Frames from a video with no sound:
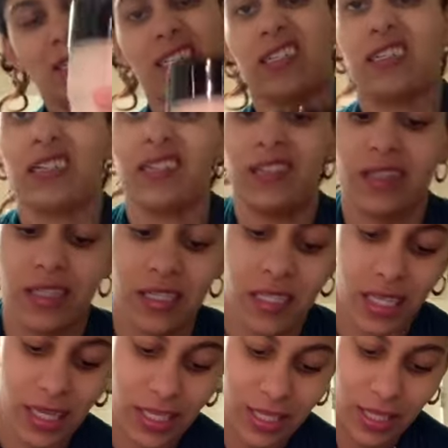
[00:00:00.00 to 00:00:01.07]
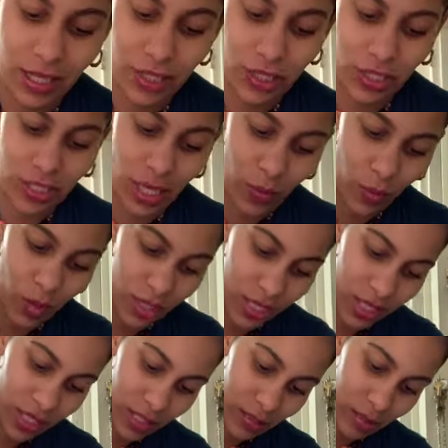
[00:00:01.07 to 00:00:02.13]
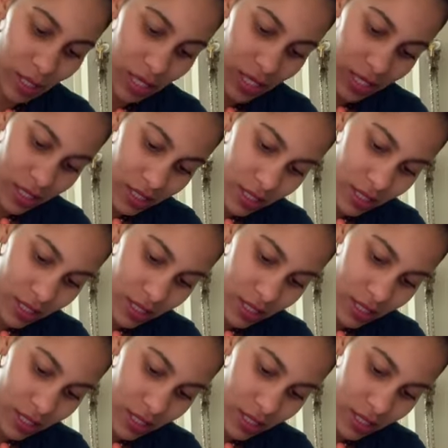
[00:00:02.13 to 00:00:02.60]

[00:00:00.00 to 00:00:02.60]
Ah, it's not as slushy as I wanted it to be.